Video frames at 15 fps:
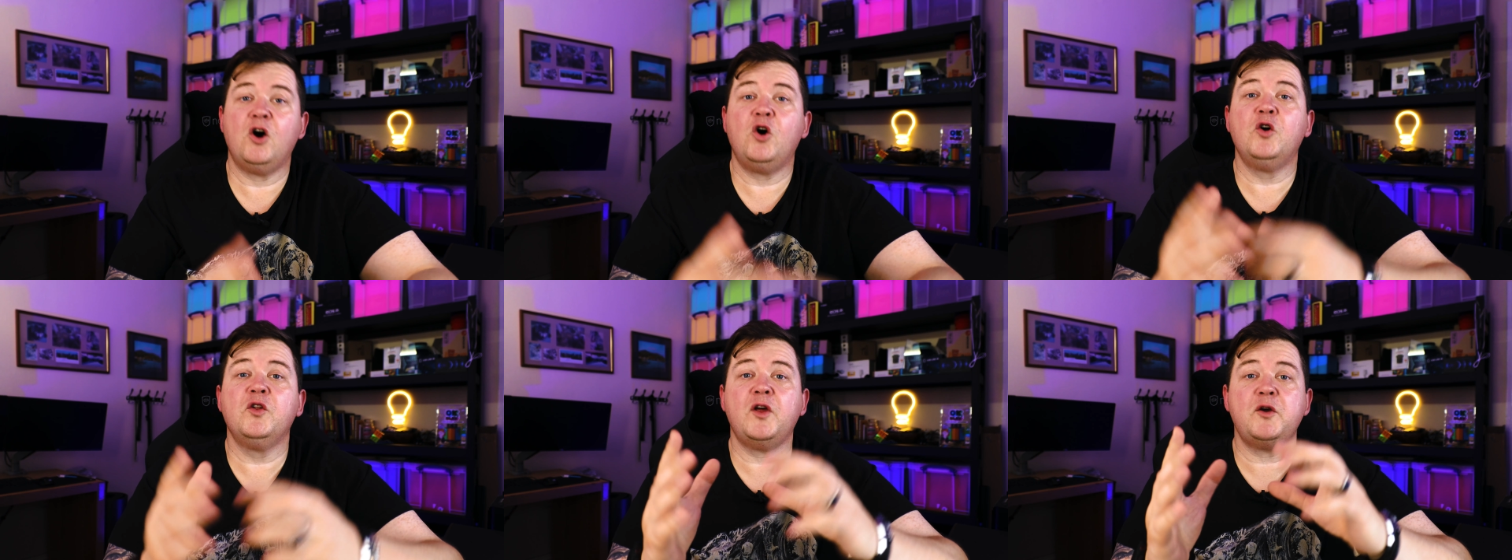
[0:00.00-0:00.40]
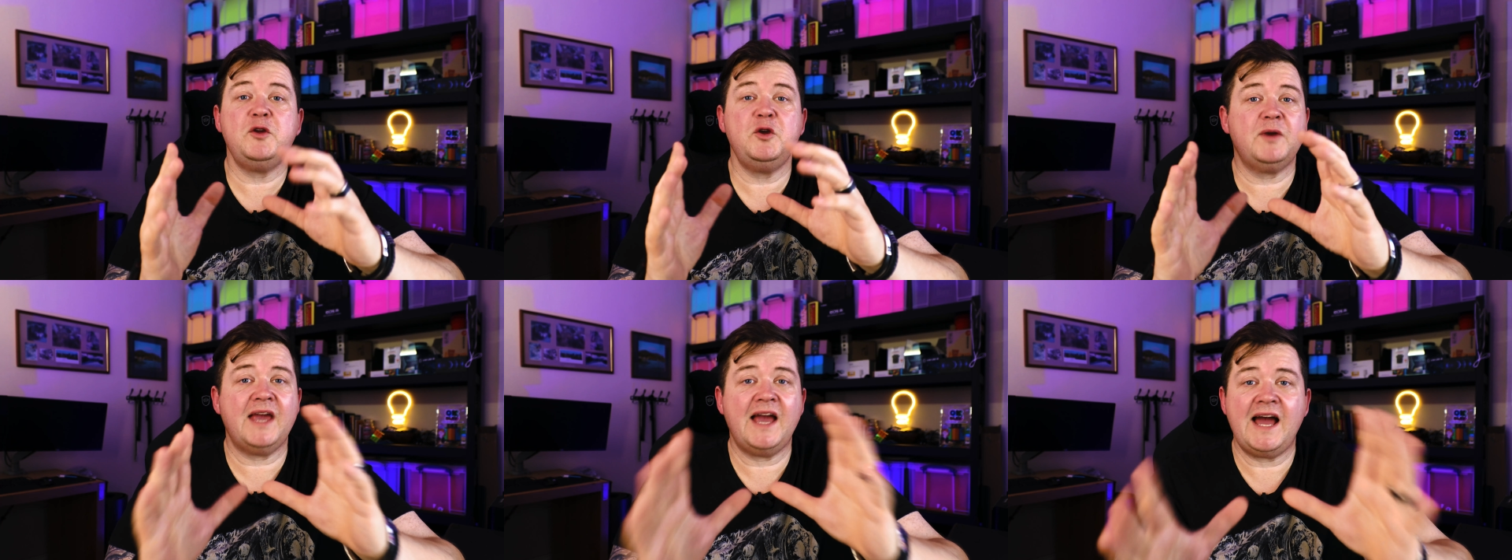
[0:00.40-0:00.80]
although
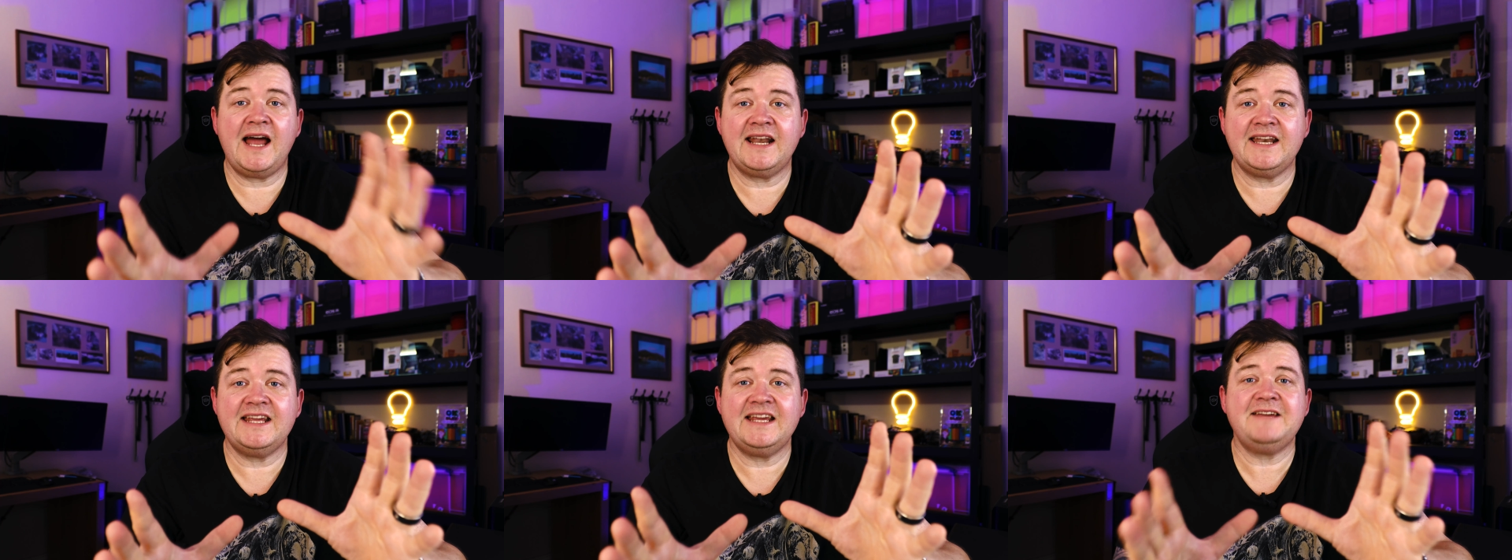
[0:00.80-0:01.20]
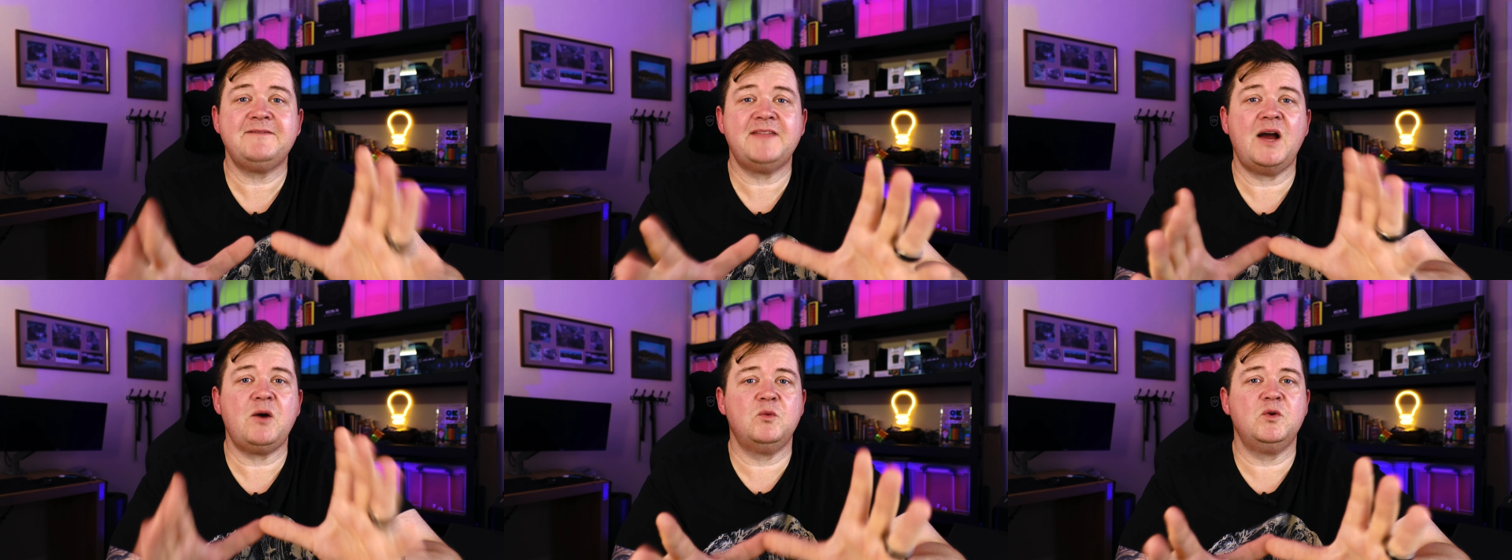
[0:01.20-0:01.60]
you can
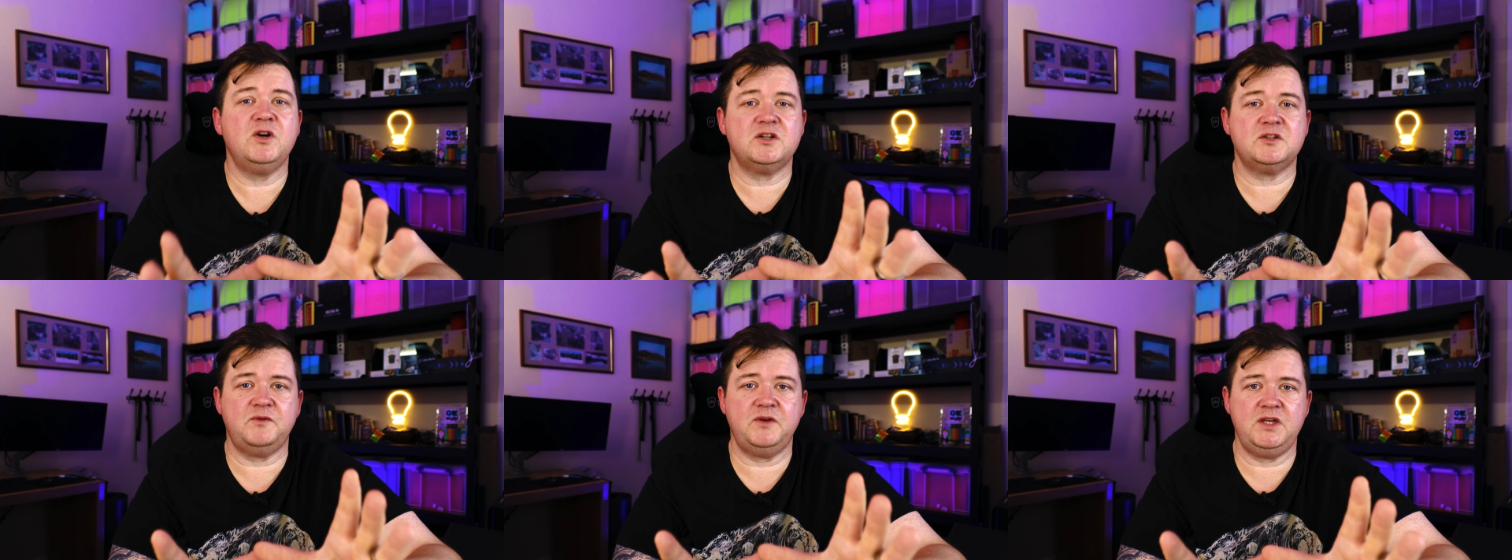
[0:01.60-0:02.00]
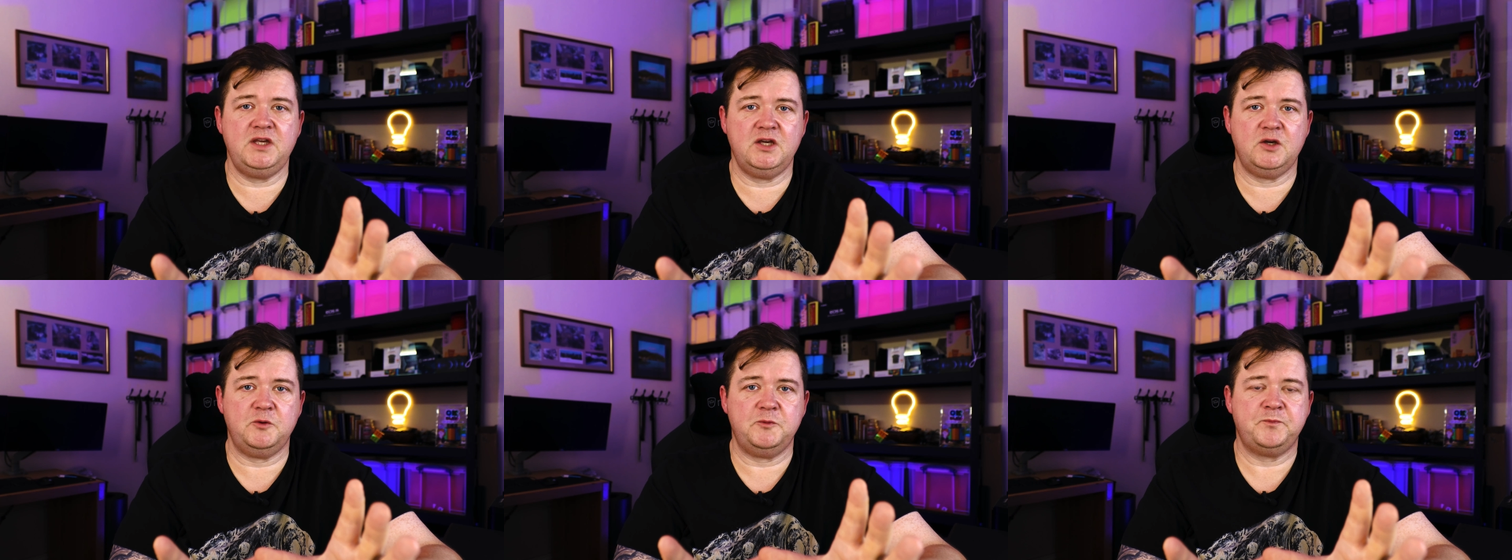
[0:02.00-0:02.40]
if that works for
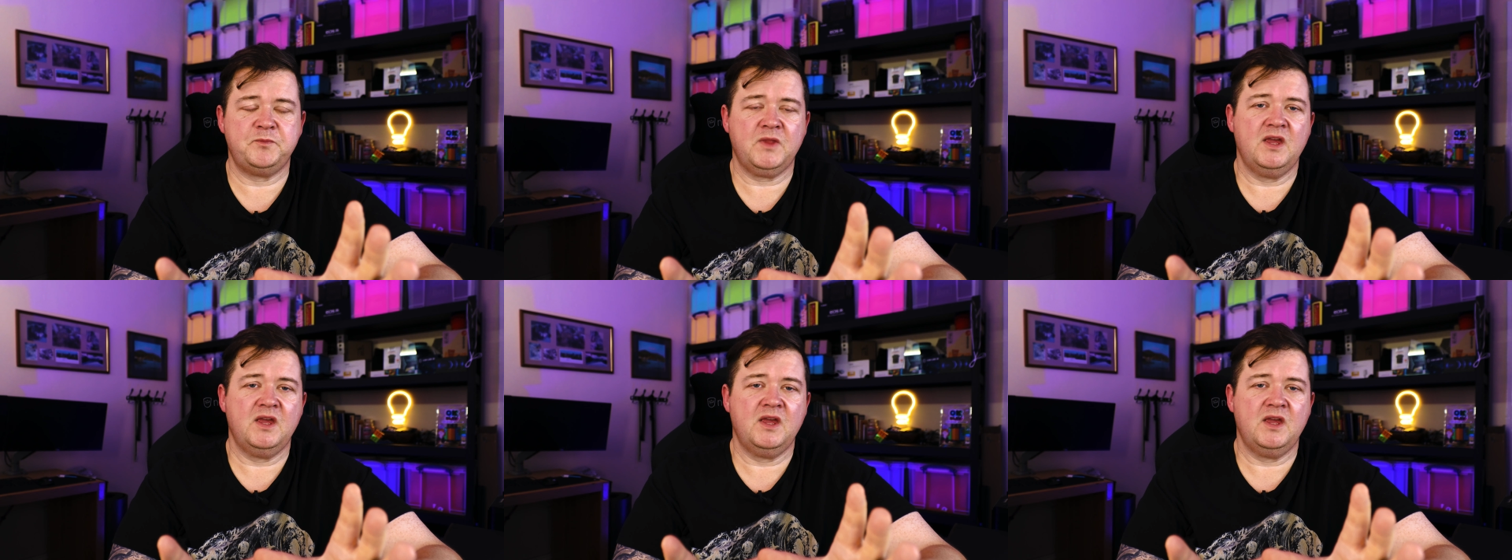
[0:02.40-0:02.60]
you.